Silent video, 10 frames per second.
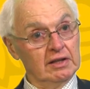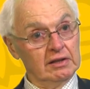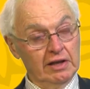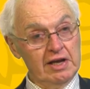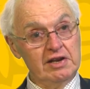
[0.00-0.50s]

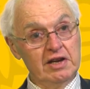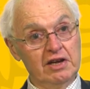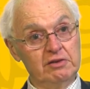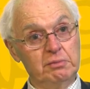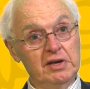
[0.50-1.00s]
Len
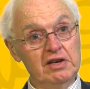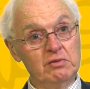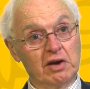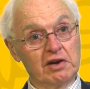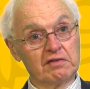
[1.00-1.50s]
had been
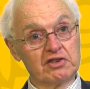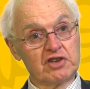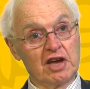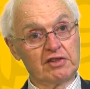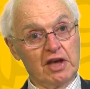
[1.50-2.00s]
one of the
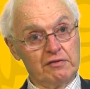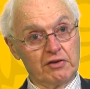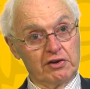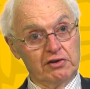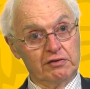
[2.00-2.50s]
South
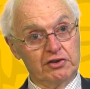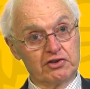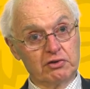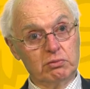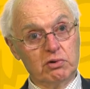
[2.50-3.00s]
African
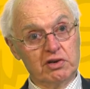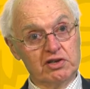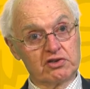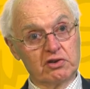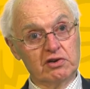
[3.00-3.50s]
official war
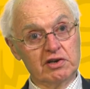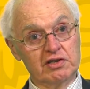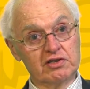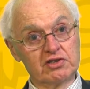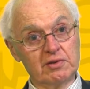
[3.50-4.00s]

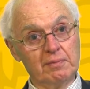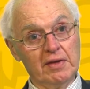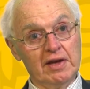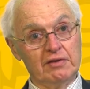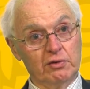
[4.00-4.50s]
historians
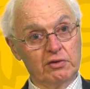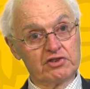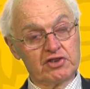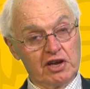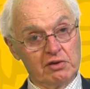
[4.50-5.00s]
for the
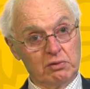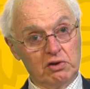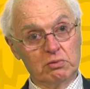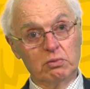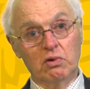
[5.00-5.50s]
Second
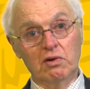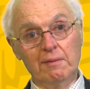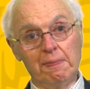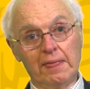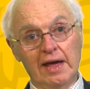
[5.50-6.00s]
World War
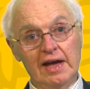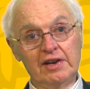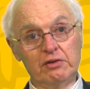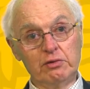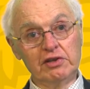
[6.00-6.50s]

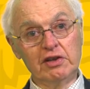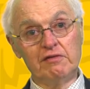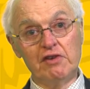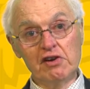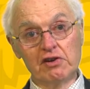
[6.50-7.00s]
and had written a
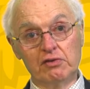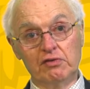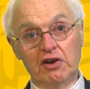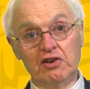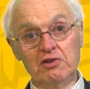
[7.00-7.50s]
very good
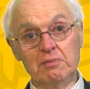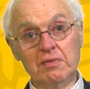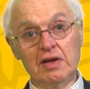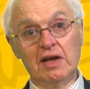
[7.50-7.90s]
volume